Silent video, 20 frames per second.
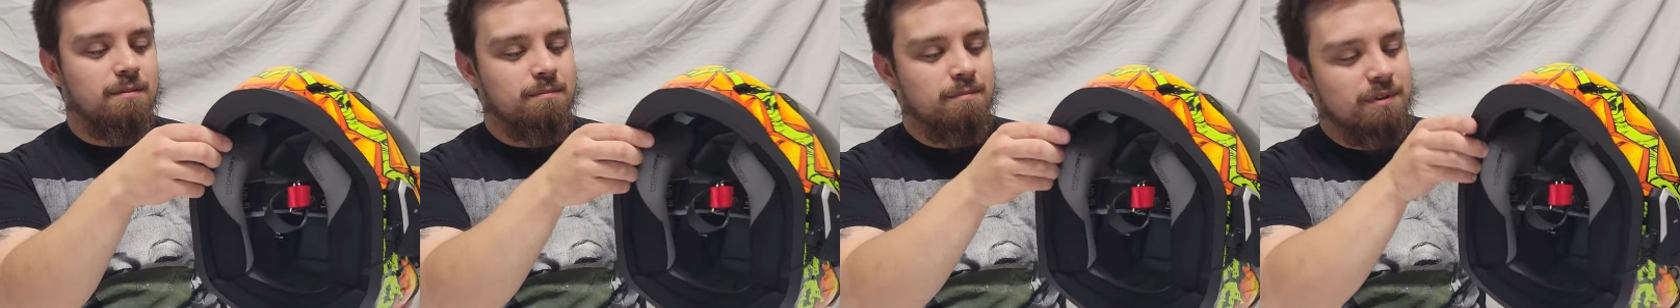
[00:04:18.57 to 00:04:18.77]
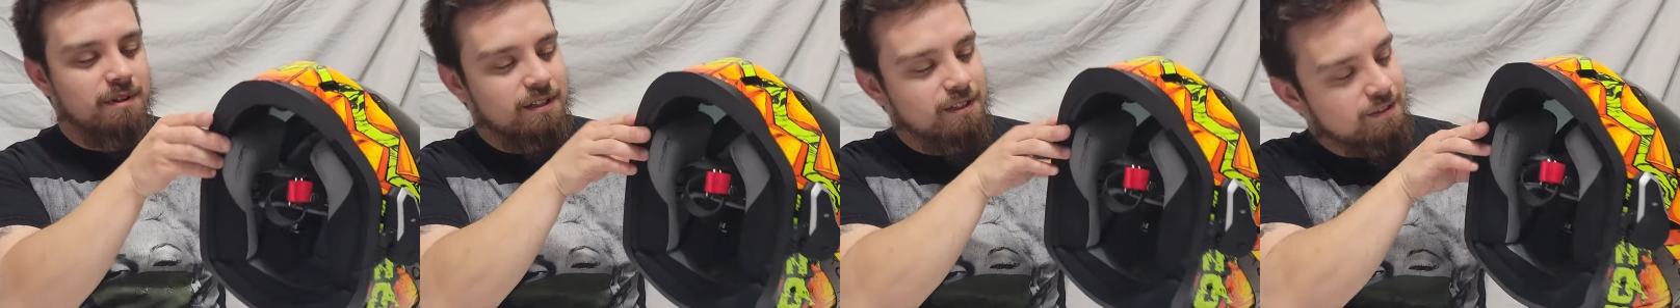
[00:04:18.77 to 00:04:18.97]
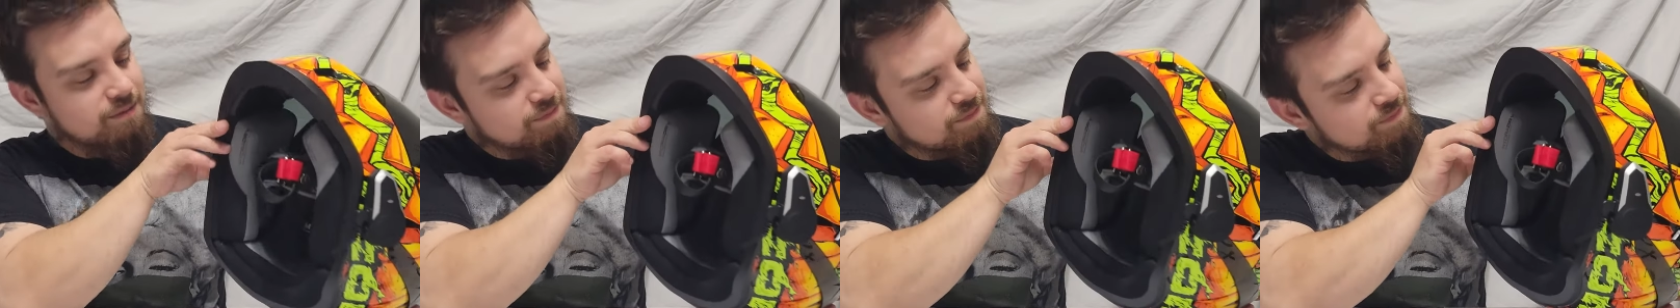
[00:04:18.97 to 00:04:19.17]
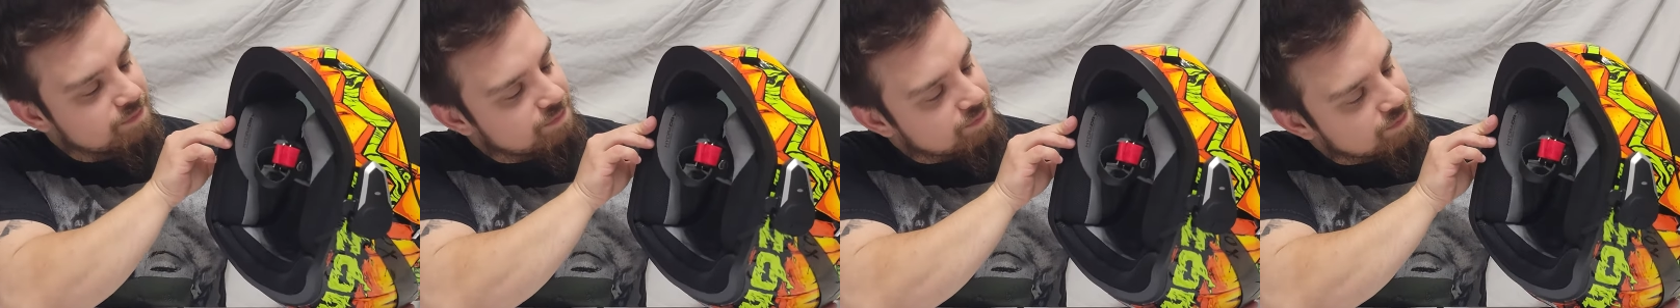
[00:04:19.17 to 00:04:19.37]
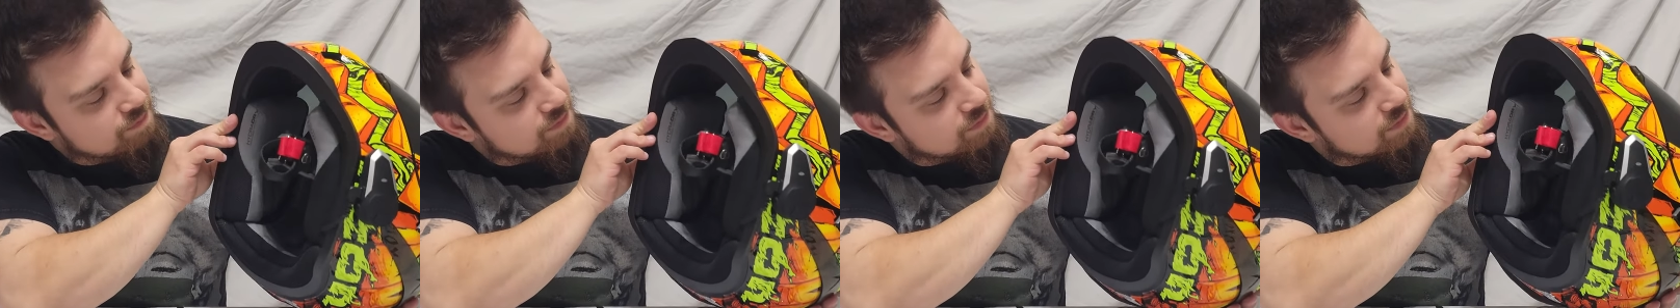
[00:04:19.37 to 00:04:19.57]
But
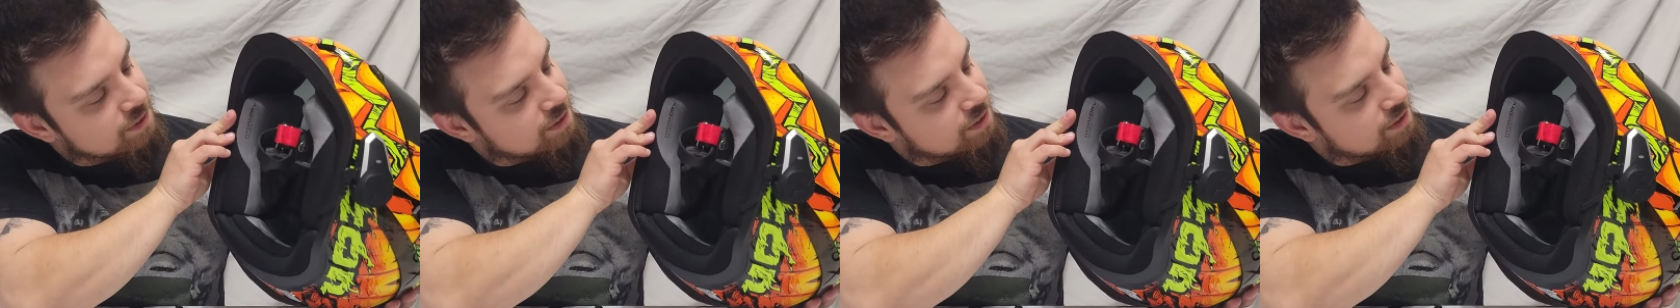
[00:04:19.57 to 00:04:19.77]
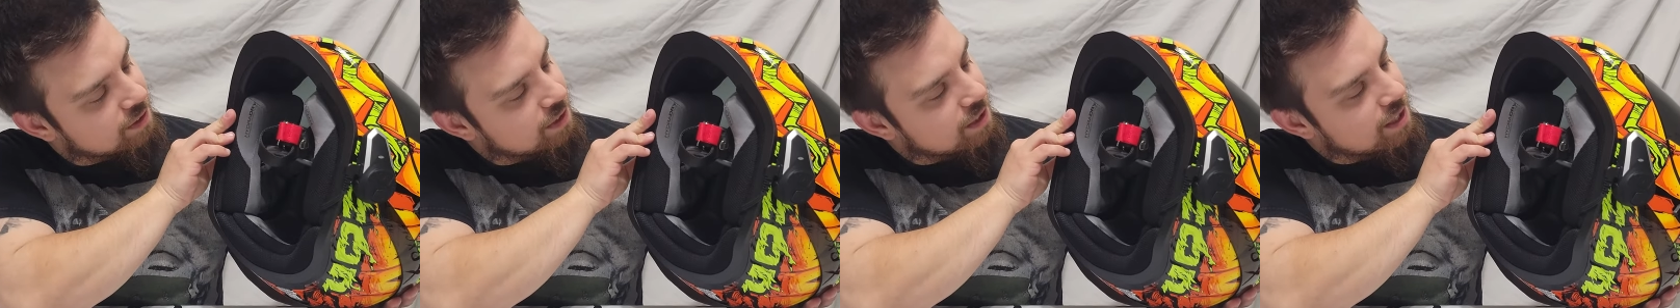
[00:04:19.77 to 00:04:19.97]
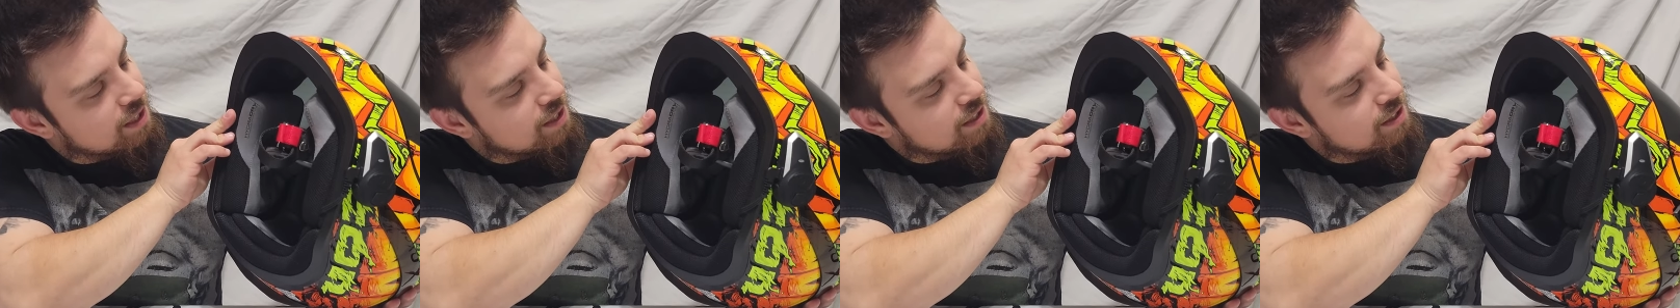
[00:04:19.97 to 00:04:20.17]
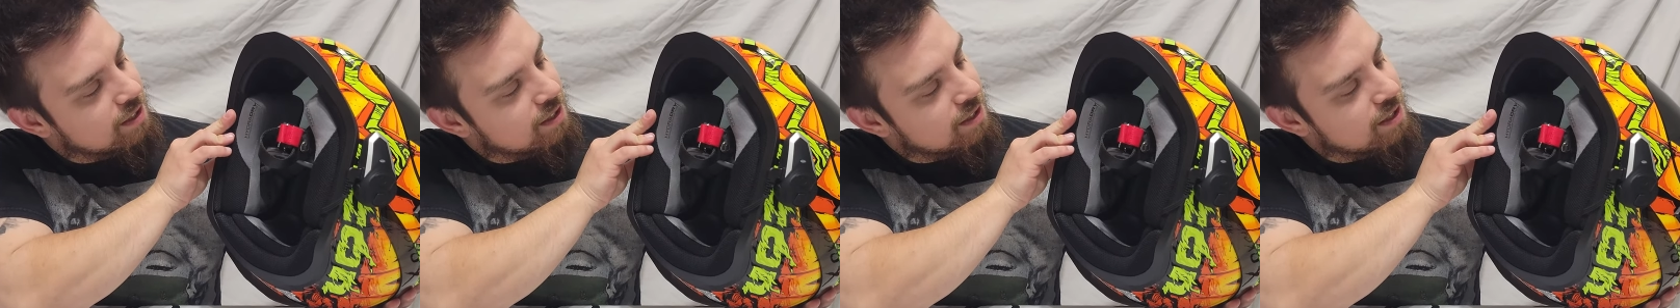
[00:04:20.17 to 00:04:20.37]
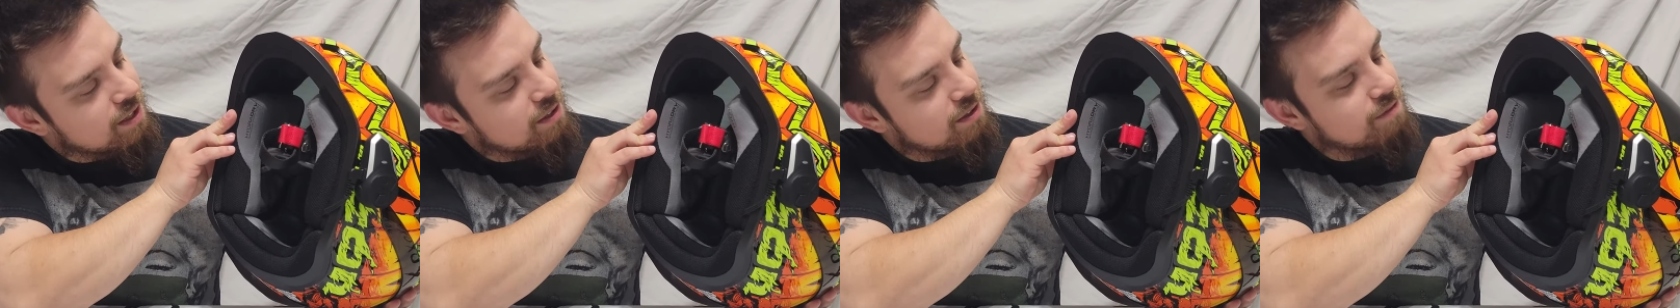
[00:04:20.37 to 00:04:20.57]
it
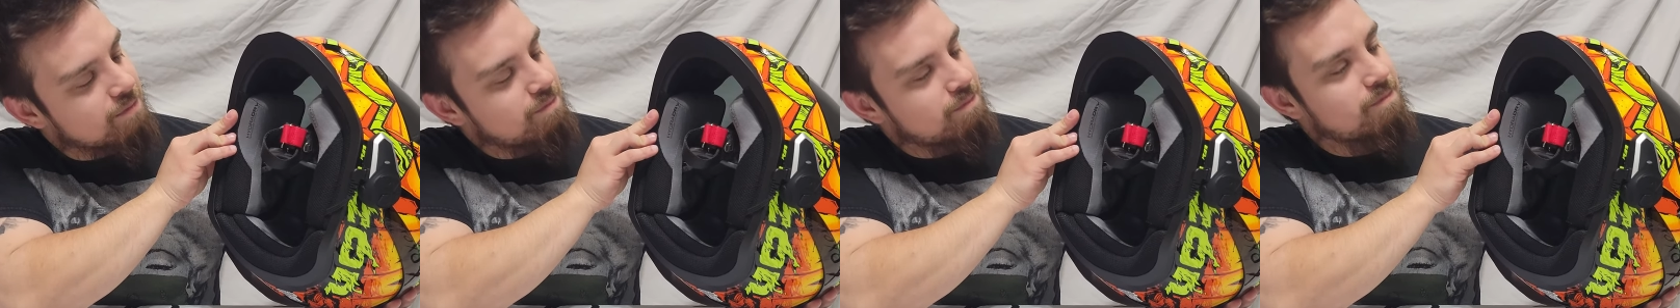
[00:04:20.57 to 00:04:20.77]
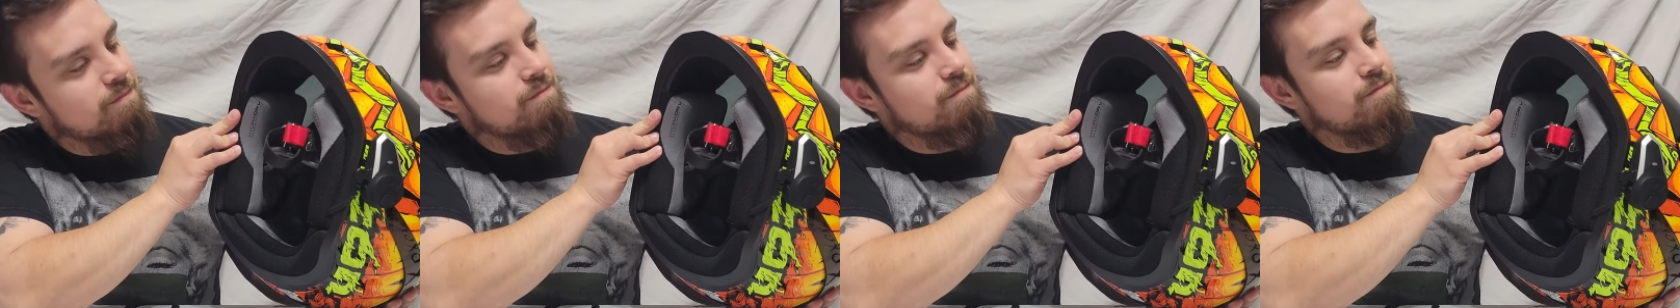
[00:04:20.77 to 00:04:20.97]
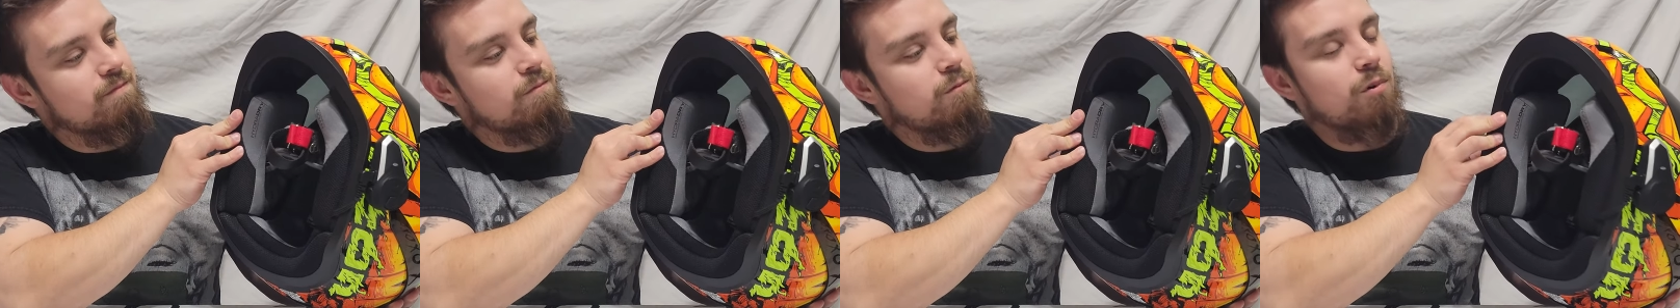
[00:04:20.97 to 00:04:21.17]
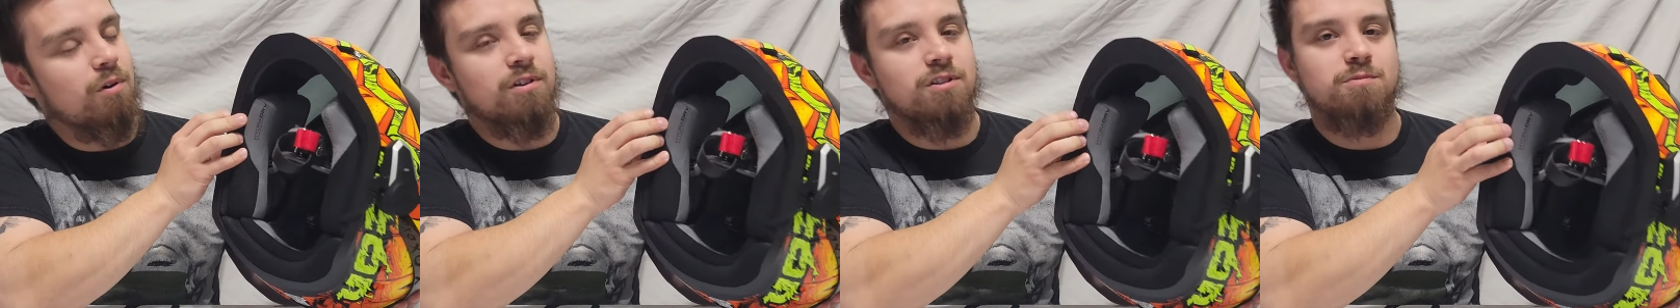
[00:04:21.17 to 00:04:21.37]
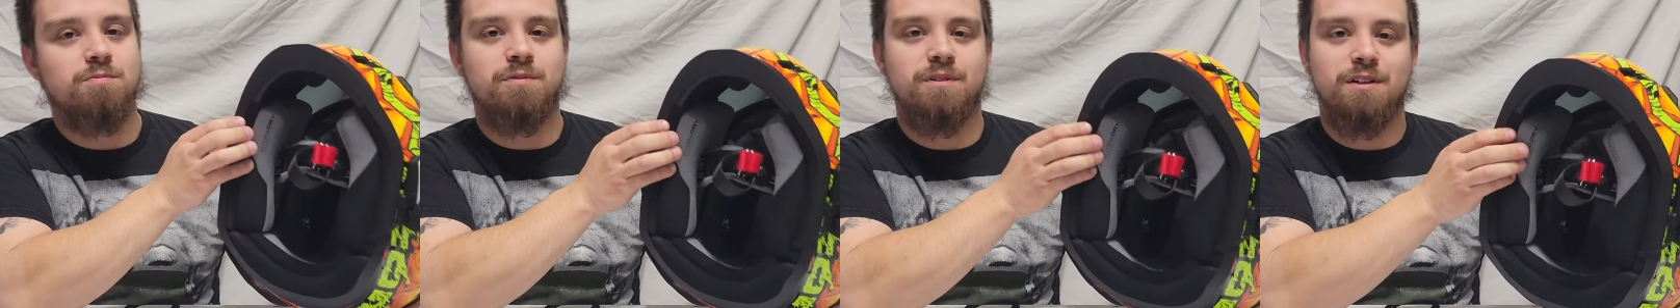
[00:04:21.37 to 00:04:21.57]
it
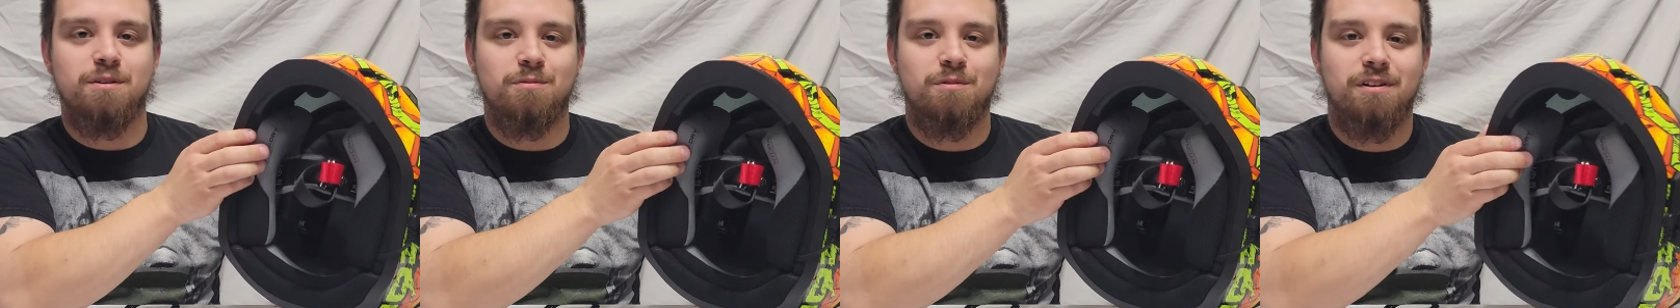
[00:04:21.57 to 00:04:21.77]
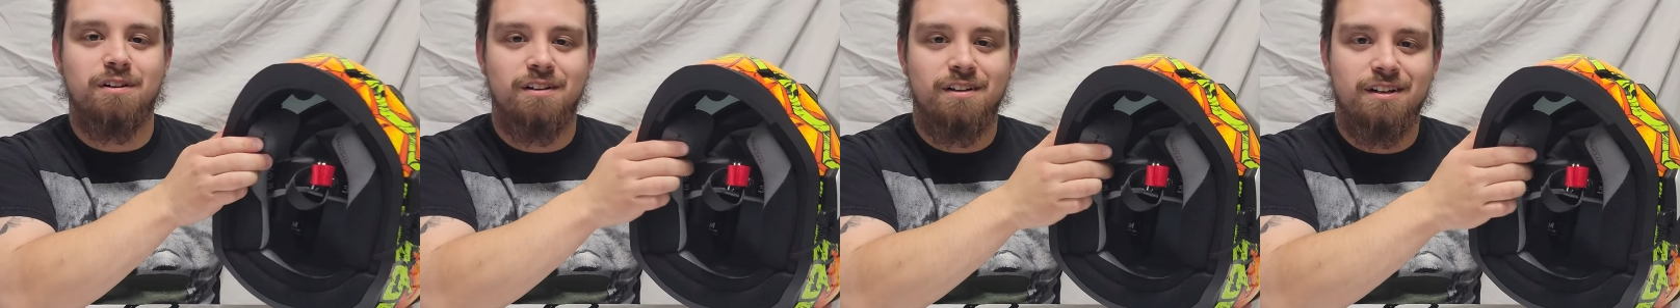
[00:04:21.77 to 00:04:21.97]
works pretty well.